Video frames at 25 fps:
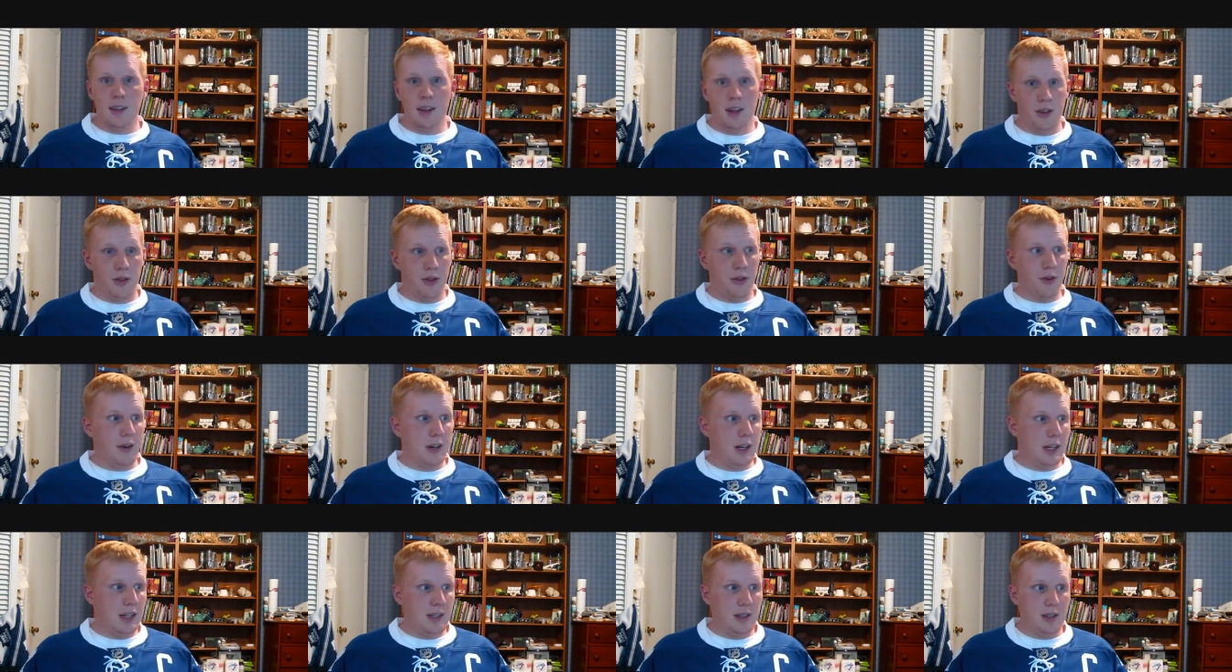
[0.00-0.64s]
at
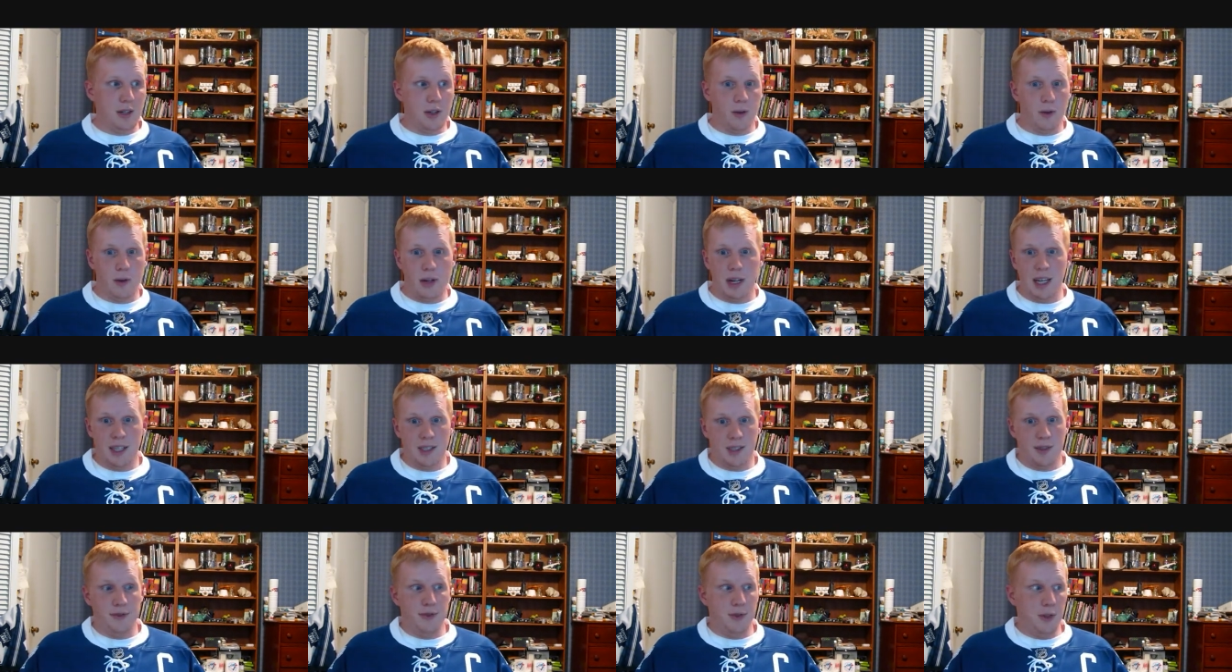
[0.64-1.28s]
32 and
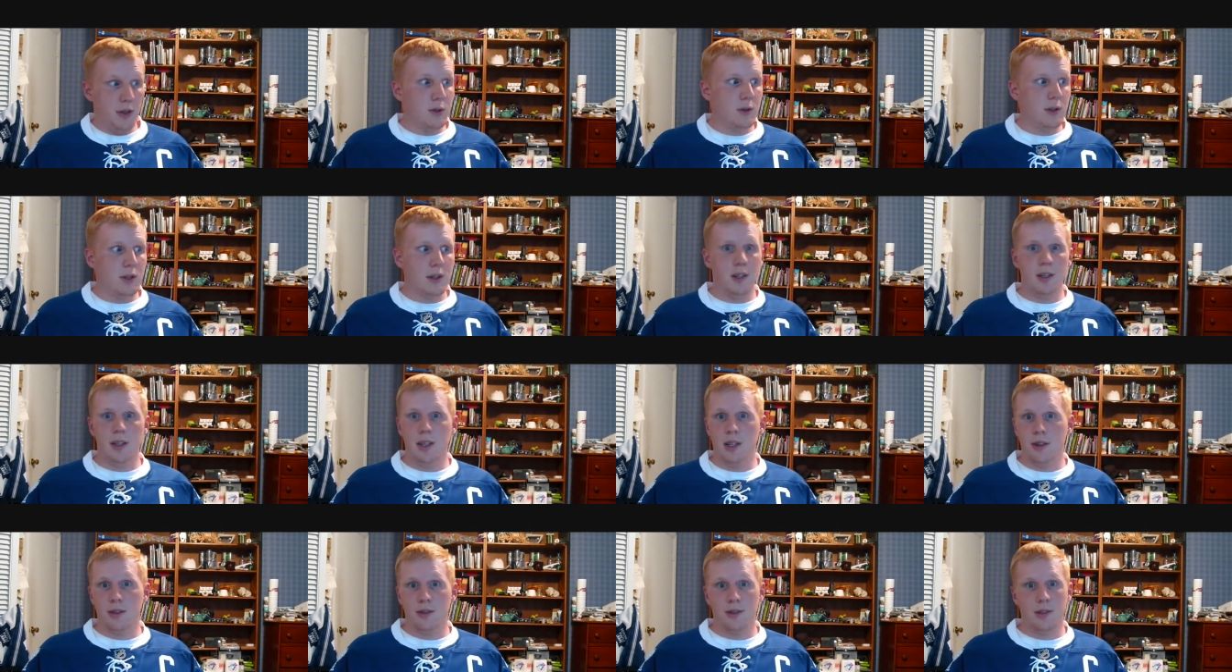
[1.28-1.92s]
has a few good
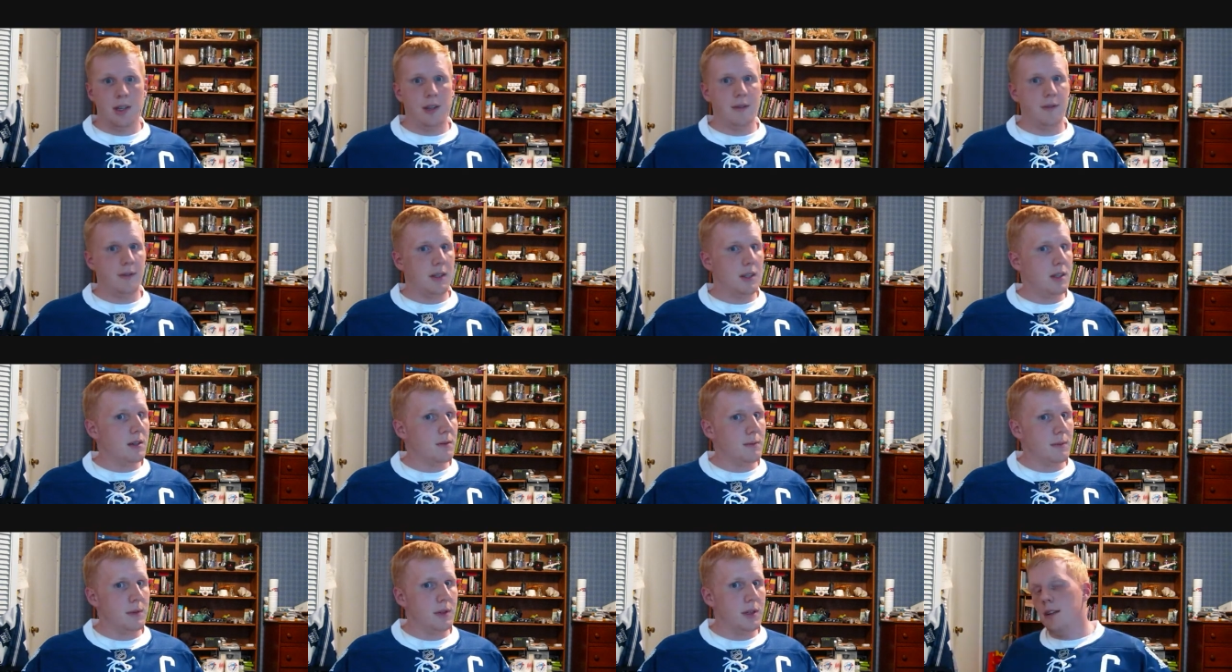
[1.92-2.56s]
years left in
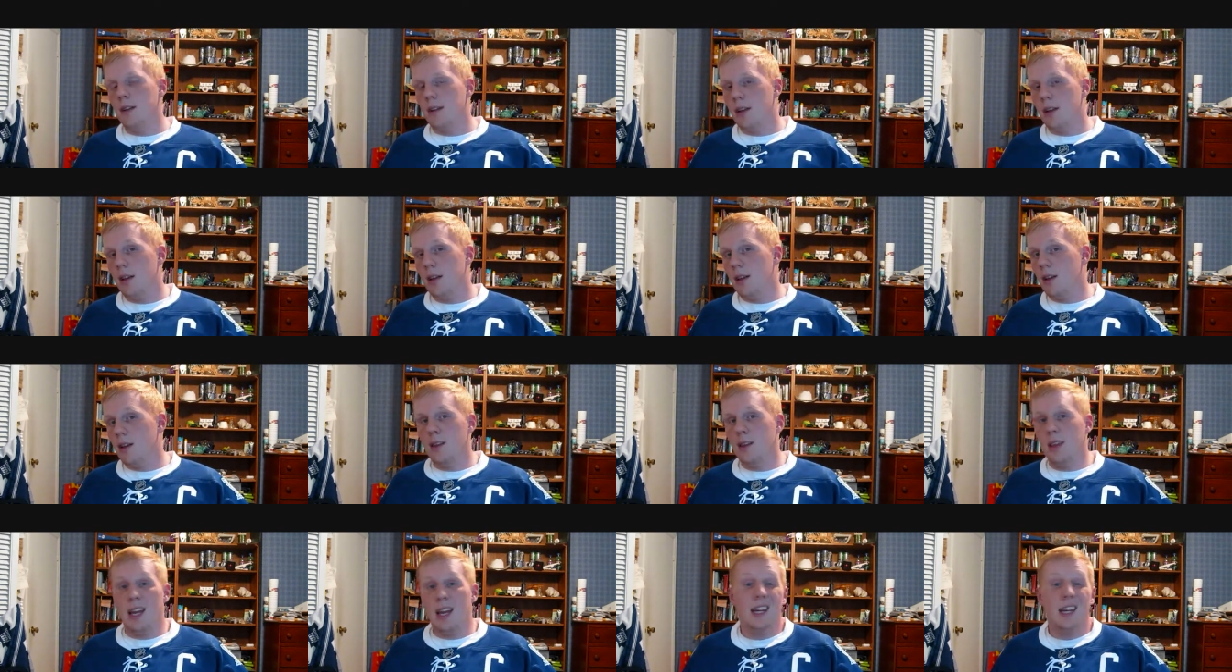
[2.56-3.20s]
him.
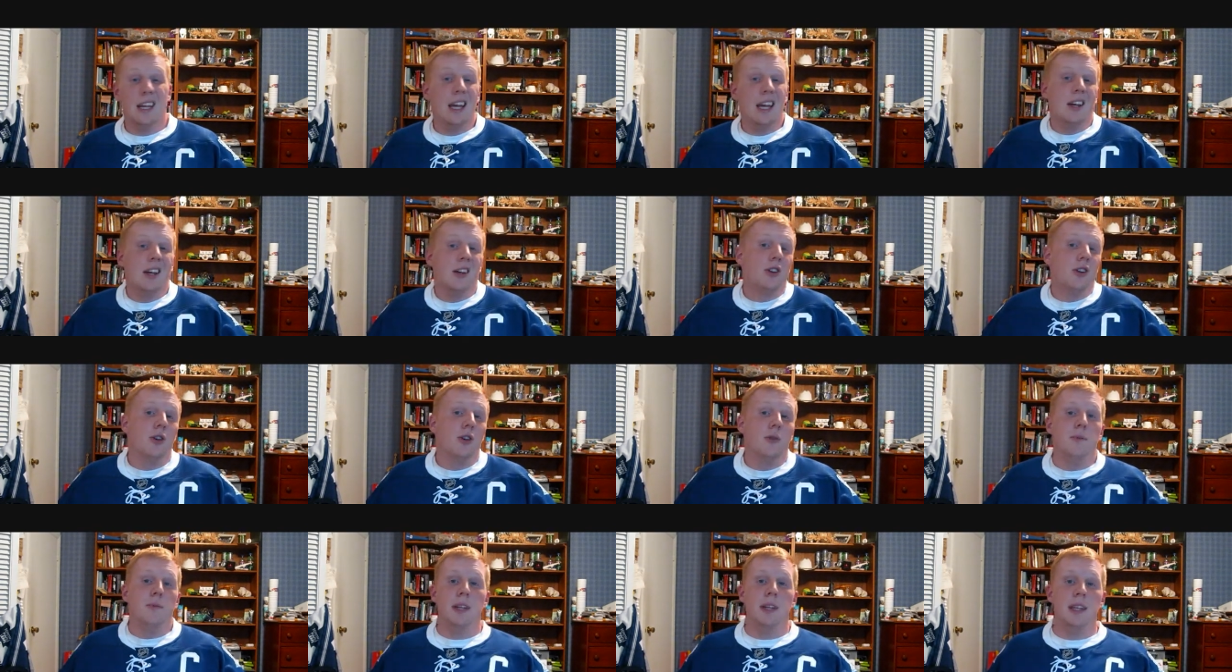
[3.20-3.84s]
Then again, it
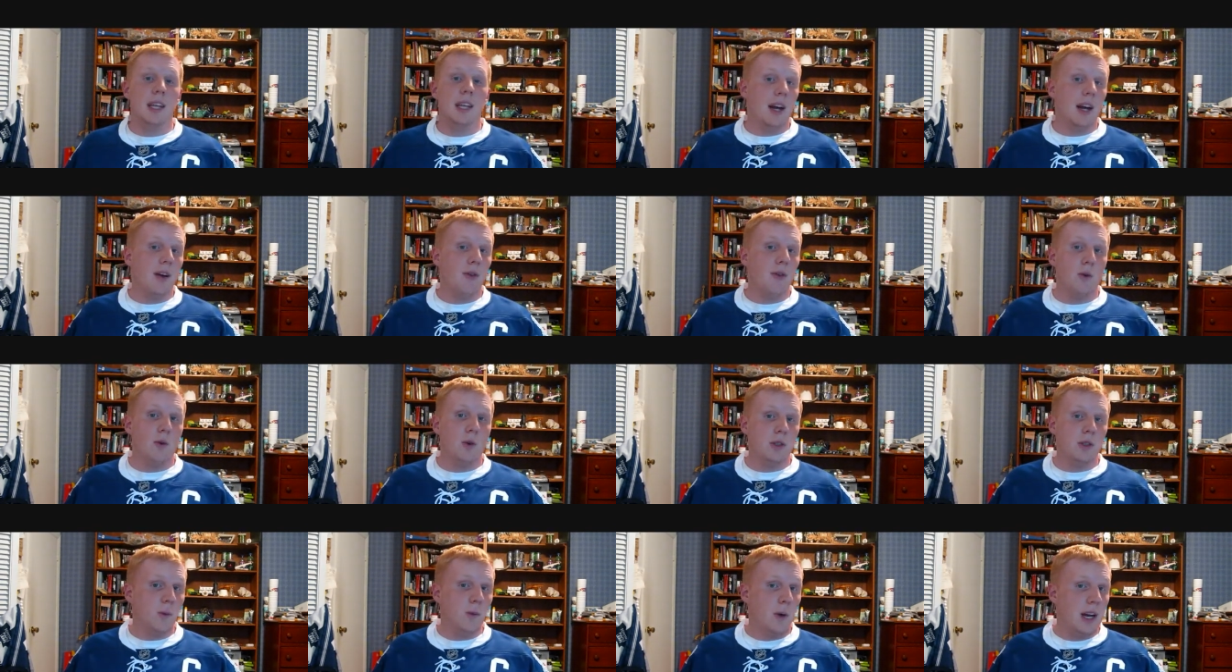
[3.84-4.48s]
could be that
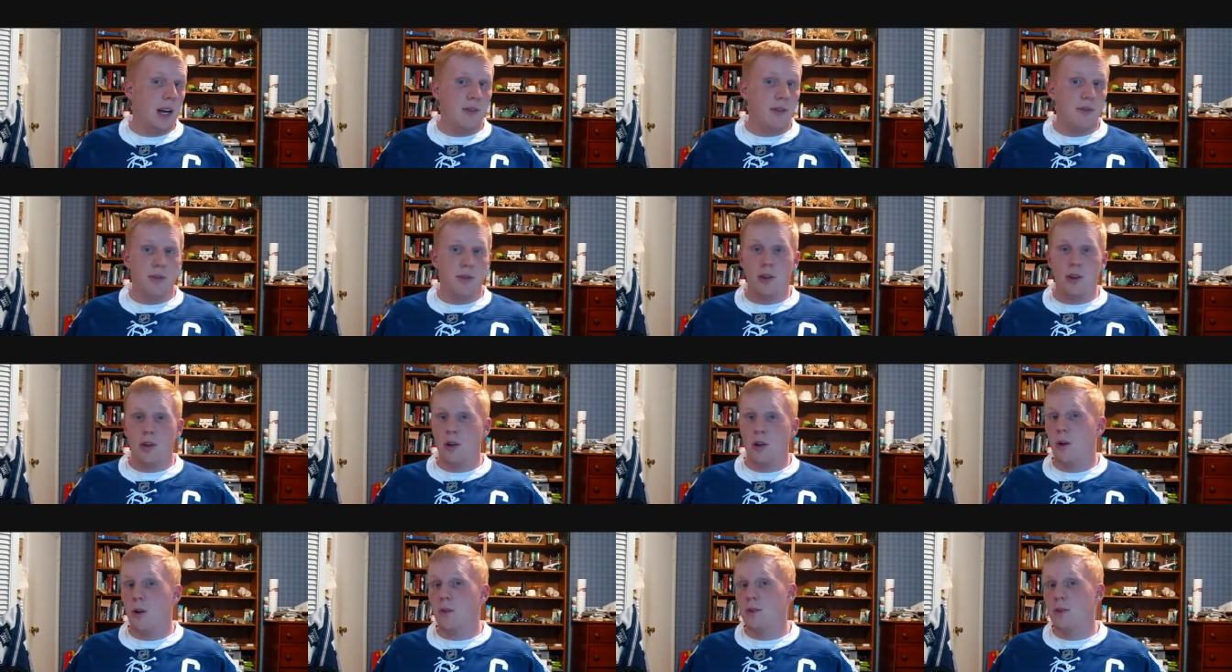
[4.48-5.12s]
everyone's waiting for the
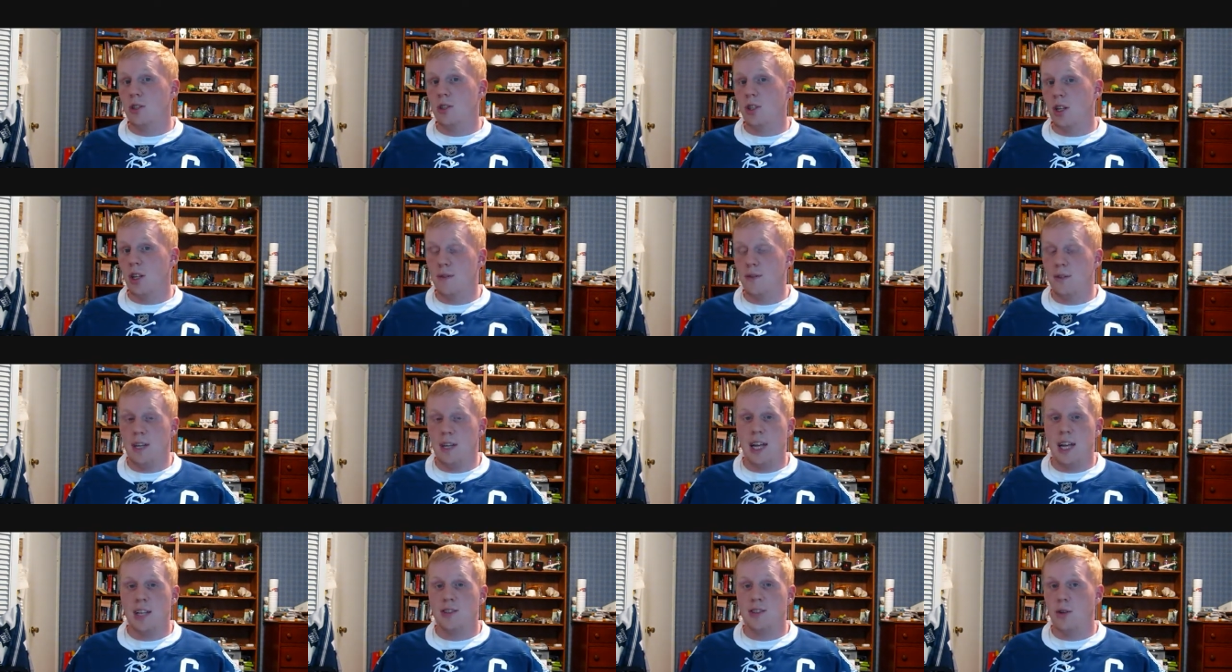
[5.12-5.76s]
Kovalchuk
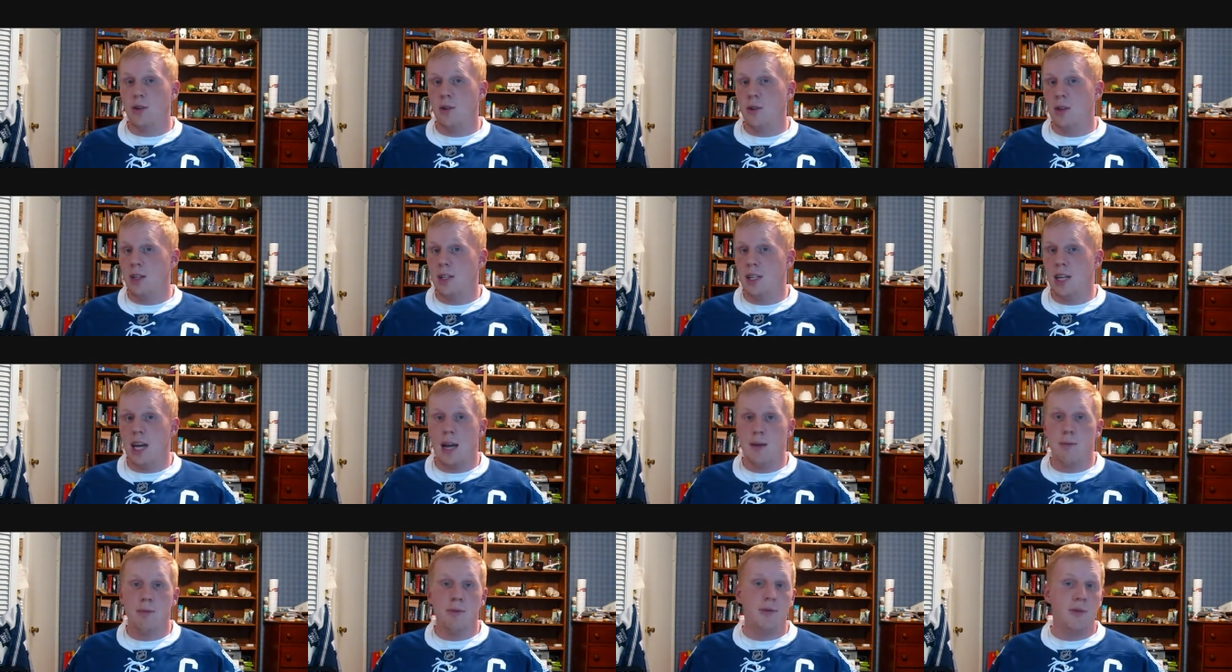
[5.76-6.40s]
fiasco to die
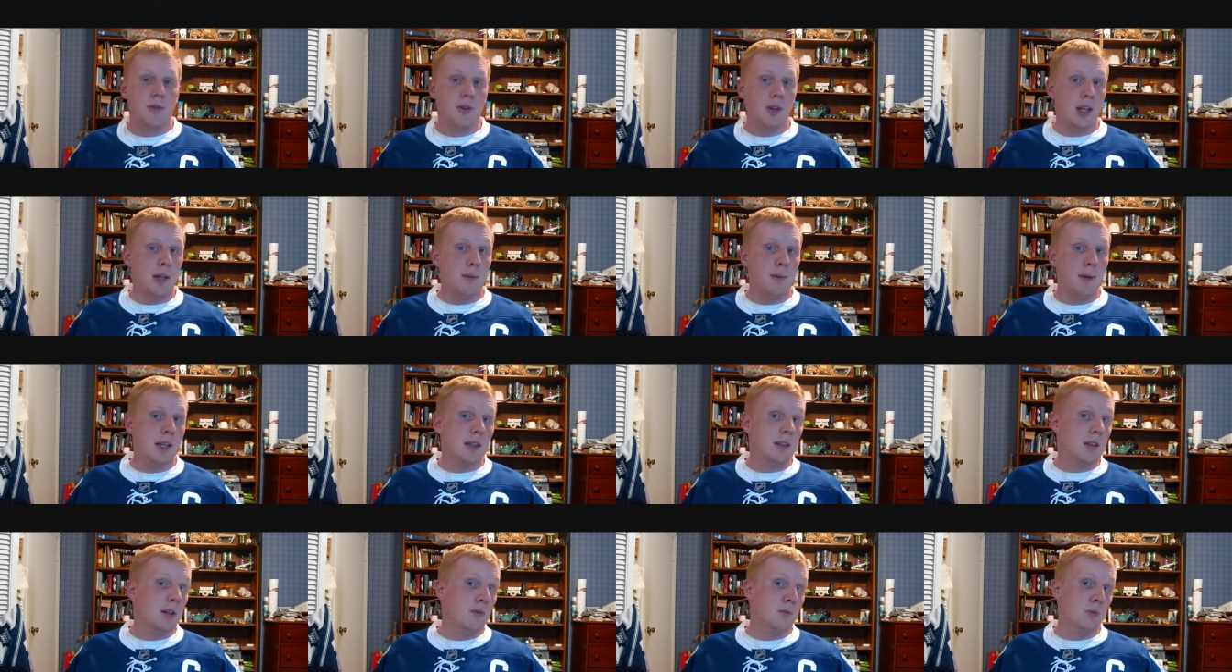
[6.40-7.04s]
before they make
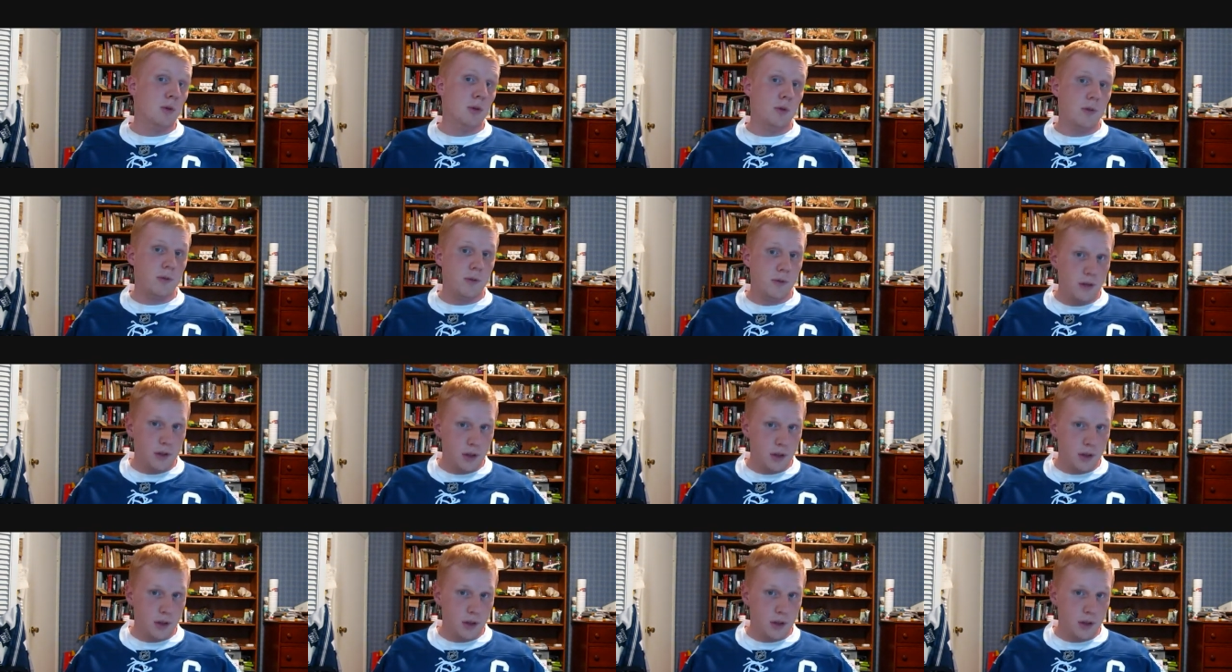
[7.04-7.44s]
their move.